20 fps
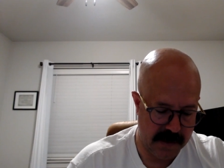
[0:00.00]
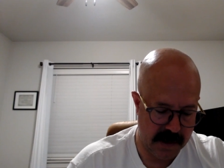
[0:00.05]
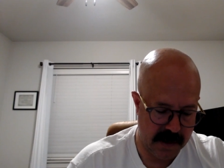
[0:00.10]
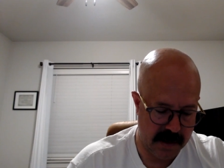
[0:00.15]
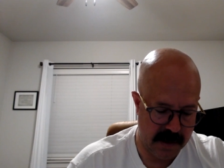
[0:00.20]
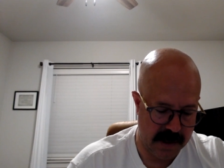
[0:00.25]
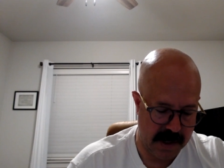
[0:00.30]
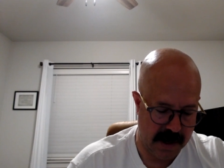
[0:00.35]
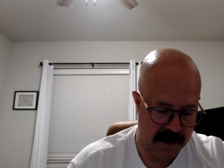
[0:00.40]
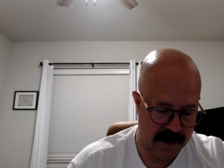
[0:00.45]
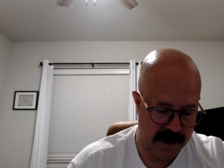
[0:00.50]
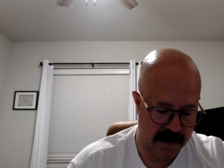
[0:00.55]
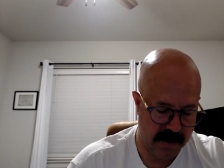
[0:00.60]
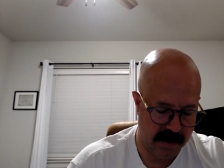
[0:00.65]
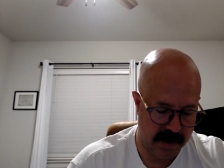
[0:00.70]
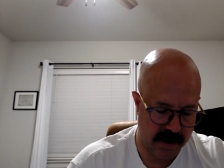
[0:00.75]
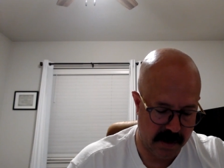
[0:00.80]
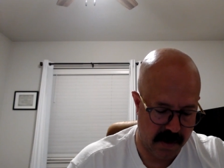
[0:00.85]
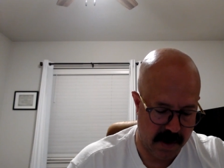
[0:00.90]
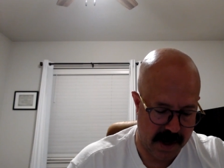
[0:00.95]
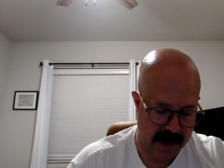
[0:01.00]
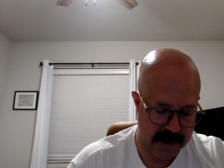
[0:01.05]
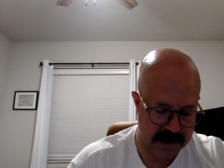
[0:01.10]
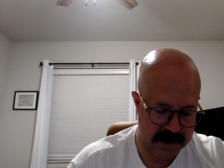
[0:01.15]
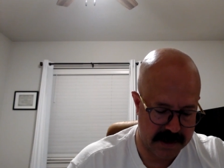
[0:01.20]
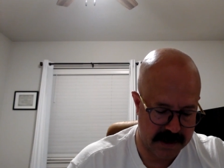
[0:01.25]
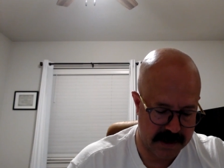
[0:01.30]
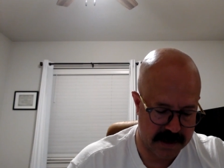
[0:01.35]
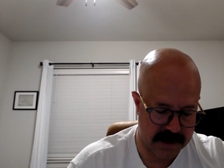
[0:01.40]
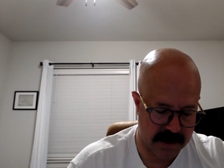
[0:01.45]
now I will arise,
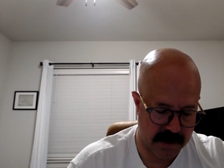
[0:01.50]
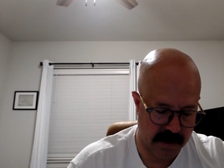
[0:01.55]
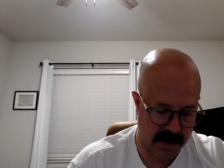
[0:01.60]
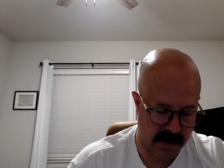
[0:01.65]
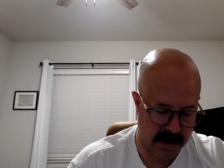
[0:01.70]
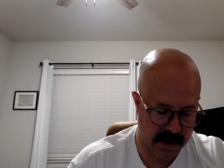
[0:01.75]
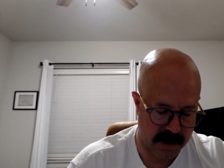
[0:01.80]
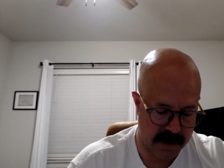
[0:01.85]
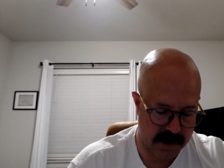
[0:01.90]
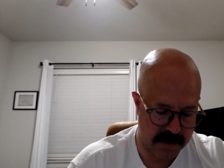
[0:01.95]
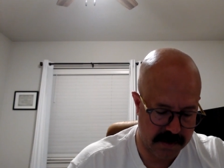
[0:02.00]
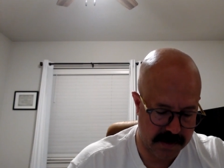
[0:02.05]
says the Lord.